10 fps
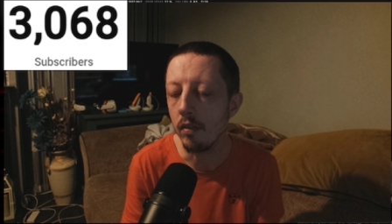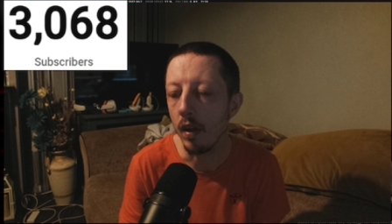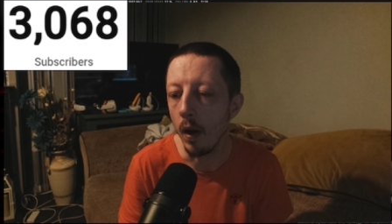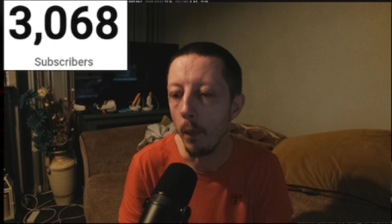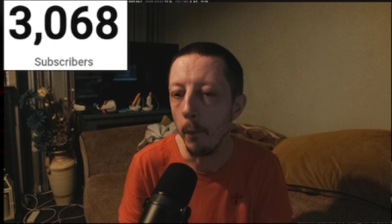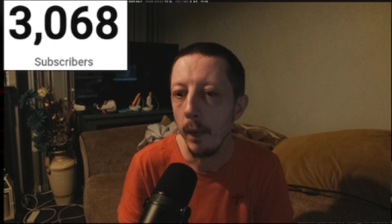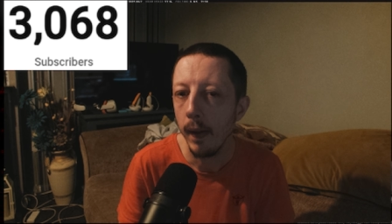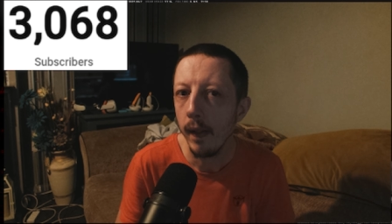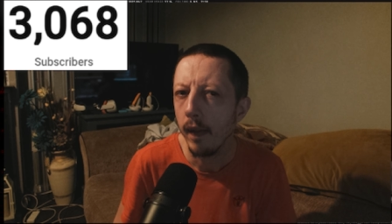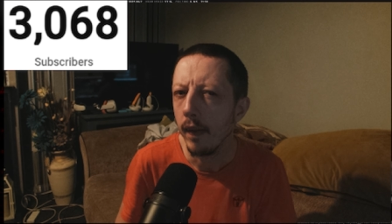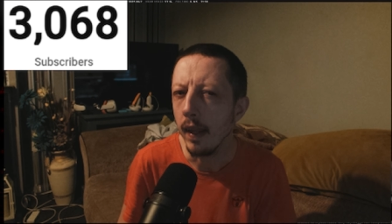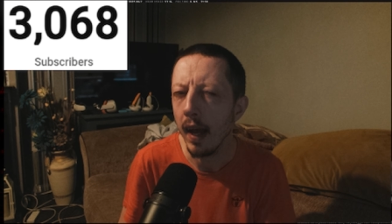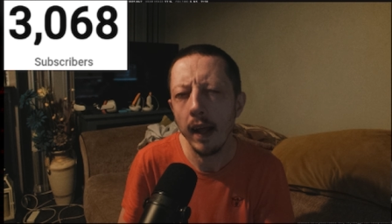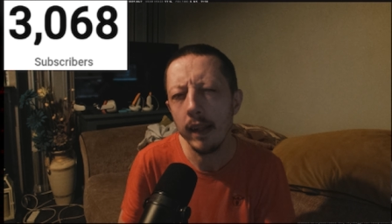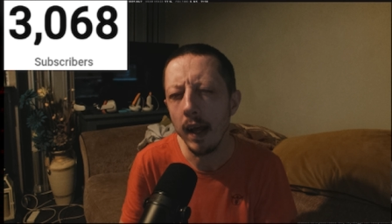So
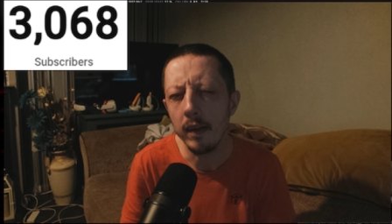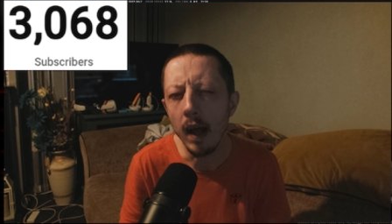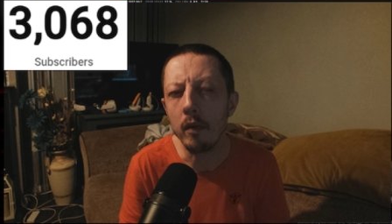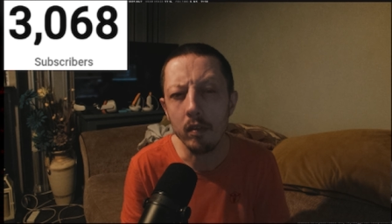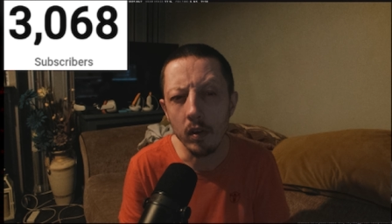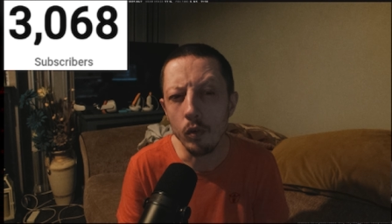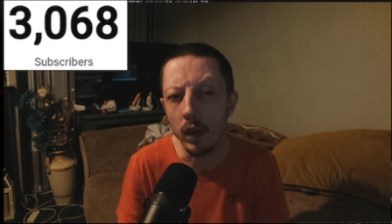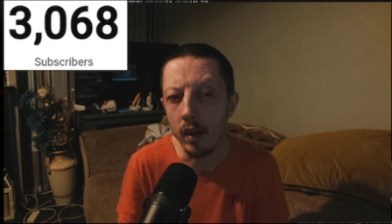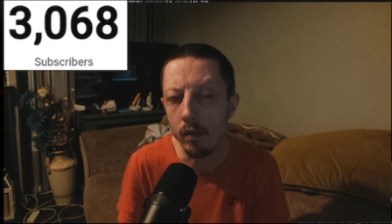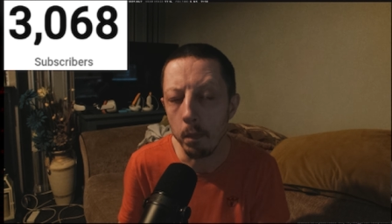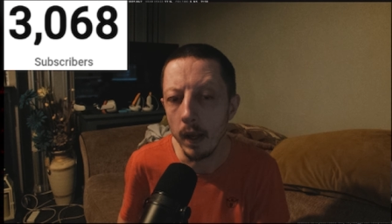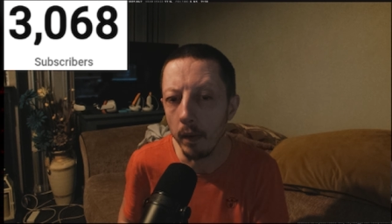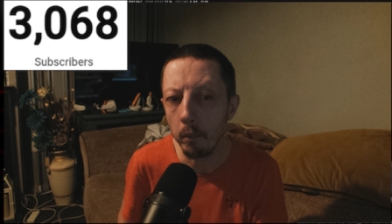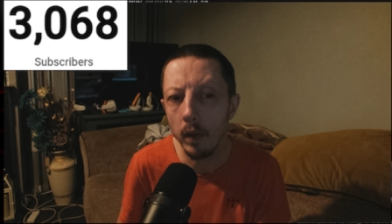yeah, that that's the trickiest bit